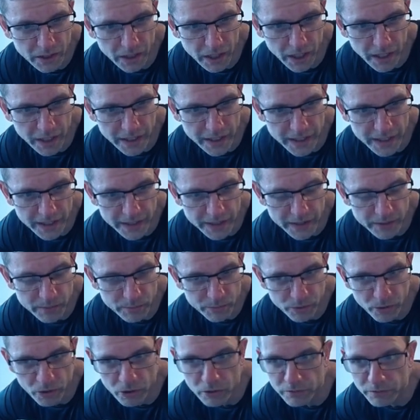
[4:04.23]
a
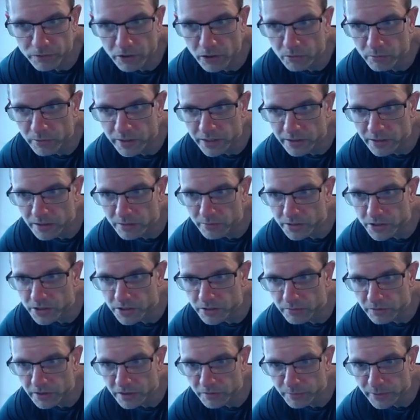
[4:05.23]
profile window which
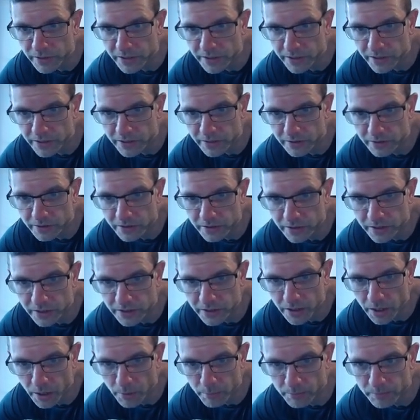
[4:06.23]
will give me the
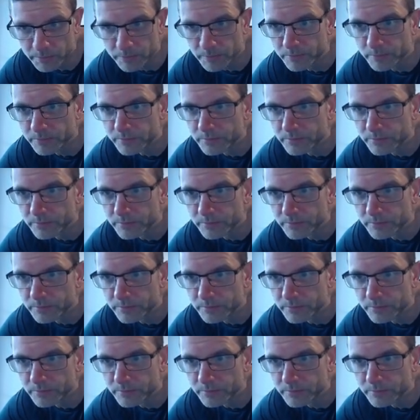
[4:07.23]
the um,